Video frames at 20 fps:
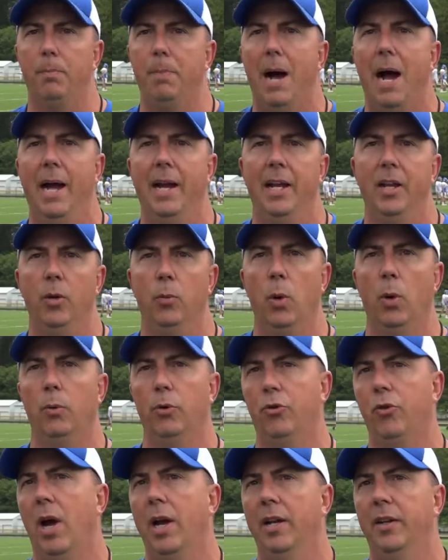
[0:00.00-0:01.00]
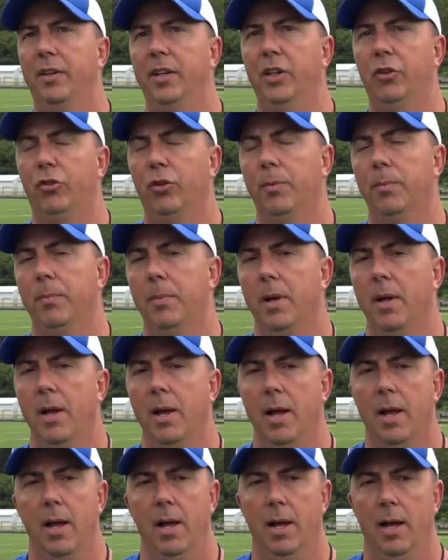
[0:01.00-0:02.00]
are buying into what we're trying to teach them.
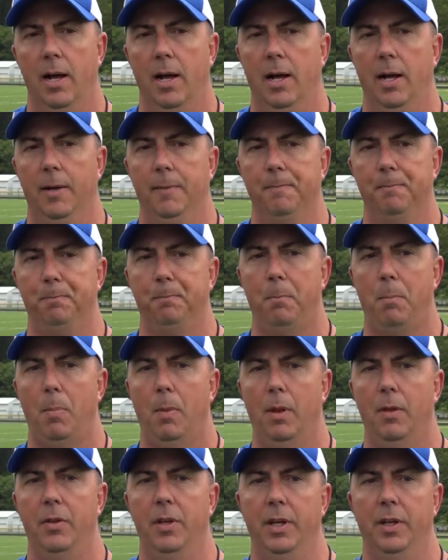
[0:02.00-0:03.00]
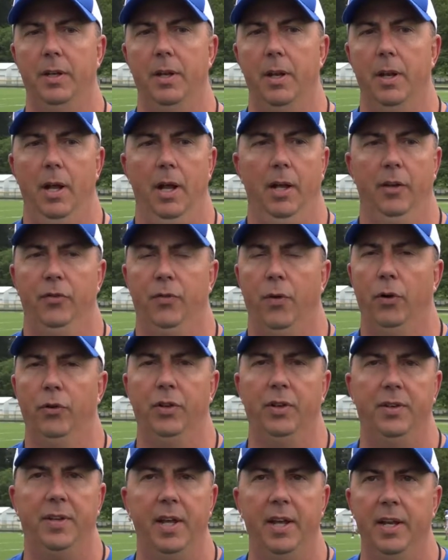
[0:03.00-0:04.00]
Um, the, as far
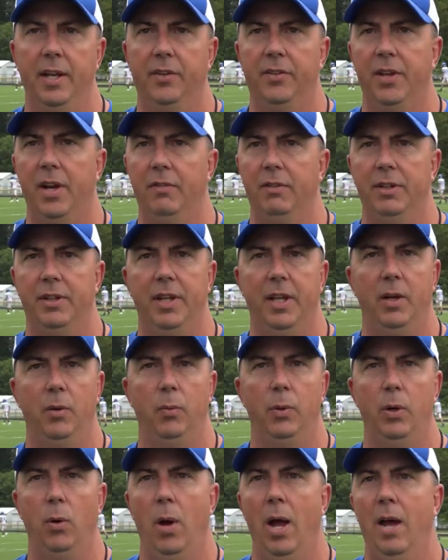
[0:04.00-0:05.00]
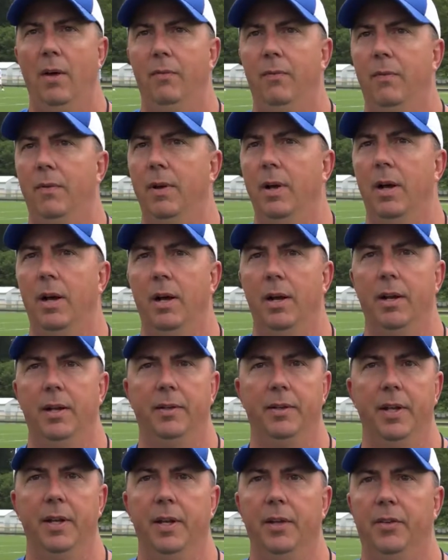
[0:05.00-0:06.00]
as attendance and everything, we don't have uh, an
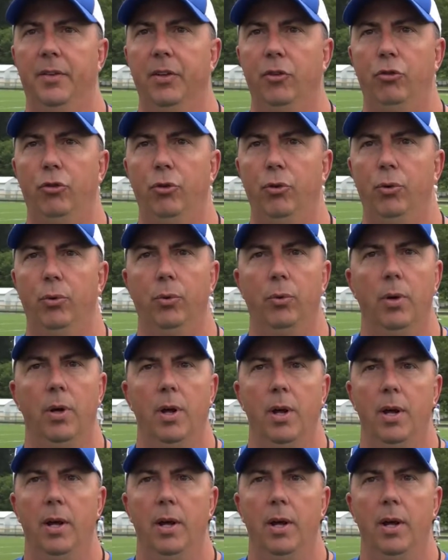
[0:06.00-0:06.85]
attendance issue.